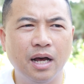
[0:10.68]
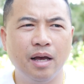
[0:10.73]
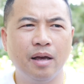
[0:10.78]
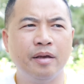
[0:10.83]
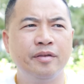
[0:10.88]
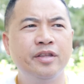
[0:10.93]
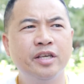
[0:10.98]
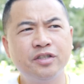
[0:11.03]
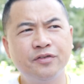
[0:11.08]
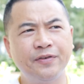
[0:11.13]

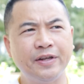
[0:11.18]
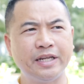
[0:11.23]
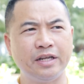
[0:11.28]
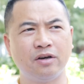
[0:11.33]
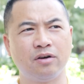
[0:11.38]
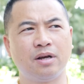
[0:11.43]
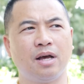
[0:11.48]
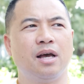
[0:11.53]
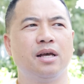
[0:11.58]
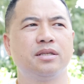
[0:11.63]
In this
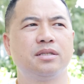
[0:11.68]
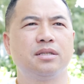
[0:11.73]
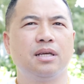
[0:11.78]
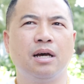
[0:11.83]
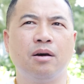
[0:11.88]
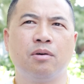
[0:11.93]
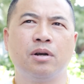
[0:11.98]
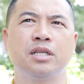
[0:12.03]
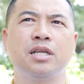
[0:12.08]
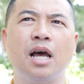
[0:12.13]
video, guys,
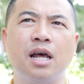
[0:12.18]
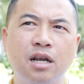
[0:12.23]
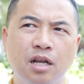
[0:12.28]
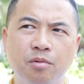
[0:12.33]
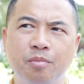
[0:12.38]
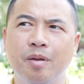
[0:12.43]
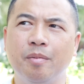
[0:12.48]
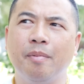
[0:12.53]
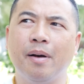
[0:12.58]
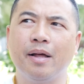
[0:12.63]
I want to talk a little
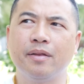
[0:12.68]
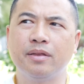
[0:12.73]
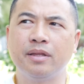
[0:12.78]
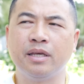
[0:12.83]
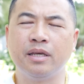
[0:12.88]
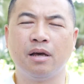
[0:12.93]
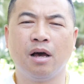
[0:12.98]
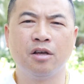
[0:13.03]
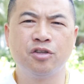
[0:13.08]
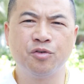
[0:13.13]
bit about
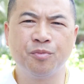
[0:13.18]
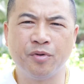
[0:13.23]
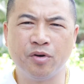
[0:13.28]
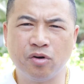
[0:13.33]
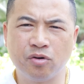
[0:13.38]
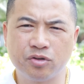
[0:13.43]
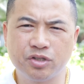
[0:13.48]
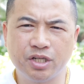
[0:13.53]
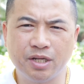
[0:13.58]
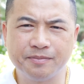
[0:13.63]
the
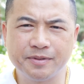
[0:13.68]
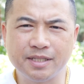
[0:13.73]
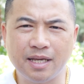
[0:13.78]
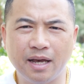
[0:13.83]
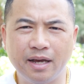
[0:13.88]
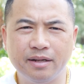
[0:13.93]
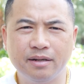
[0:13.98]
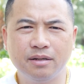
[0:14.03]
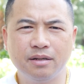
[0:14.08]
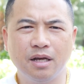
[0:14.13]
entrepreneurship
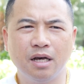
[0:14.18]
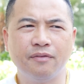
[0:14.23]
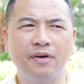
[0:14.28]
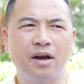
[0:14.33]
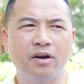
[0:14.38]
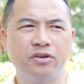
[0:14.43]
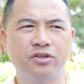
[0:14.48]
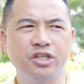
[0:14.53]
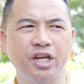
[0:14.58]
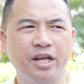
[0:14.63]
side of
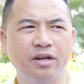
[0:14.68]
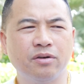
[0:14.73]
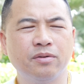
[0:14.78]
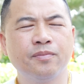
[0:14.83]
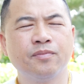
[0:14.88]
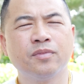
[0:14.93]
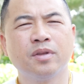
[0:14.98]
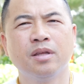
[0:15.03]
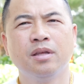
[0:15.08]
our channel.